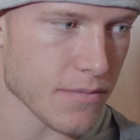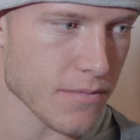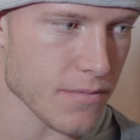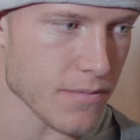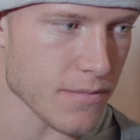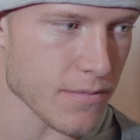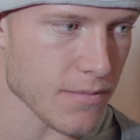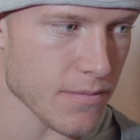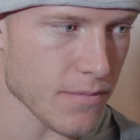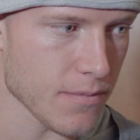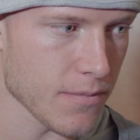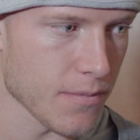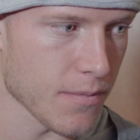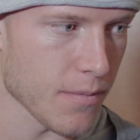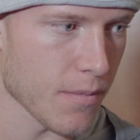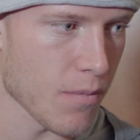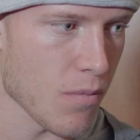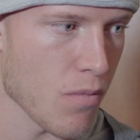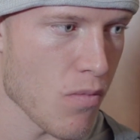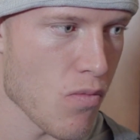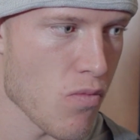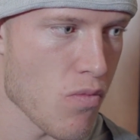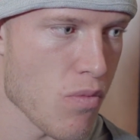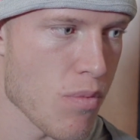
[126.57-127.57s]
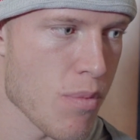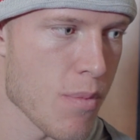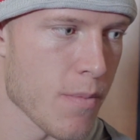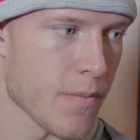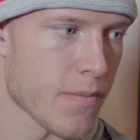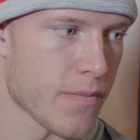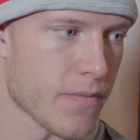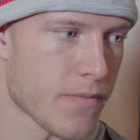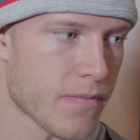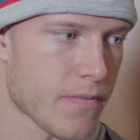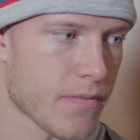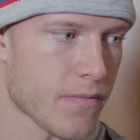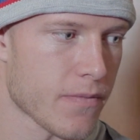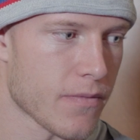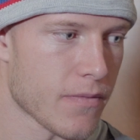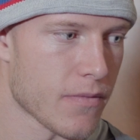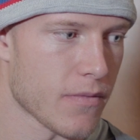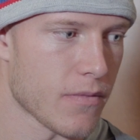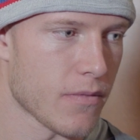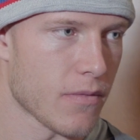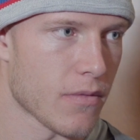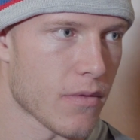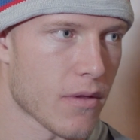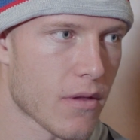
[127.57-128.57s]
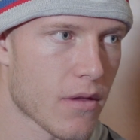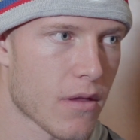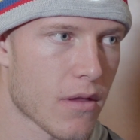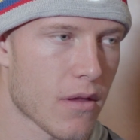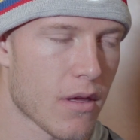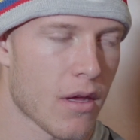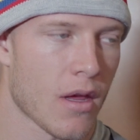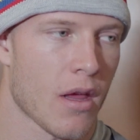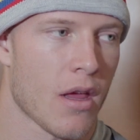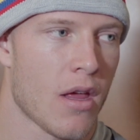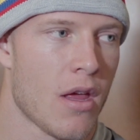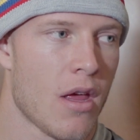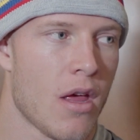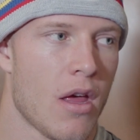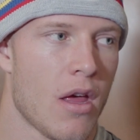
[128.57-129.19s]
and how much faith do you have in the offense?